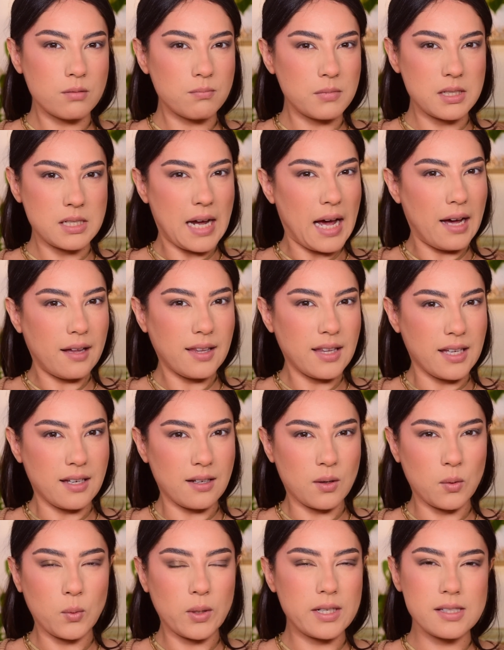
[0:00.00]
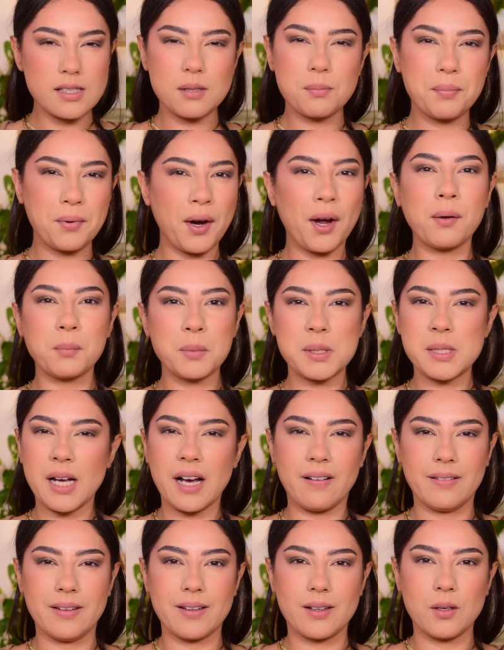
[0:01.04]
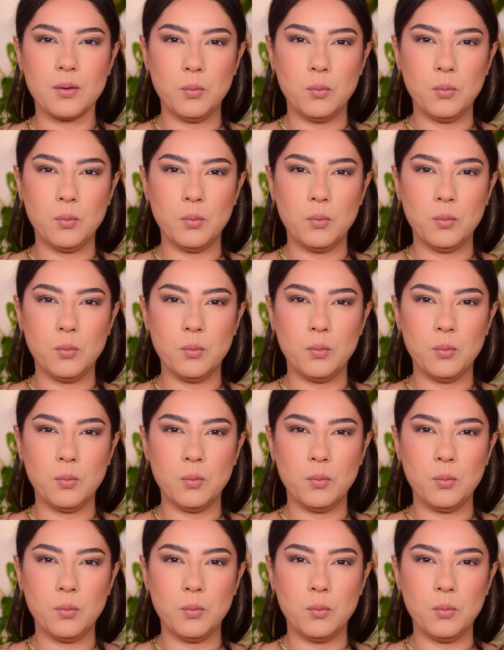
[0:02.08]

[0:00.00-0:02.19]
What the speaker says: metallic? What is a brown metallic?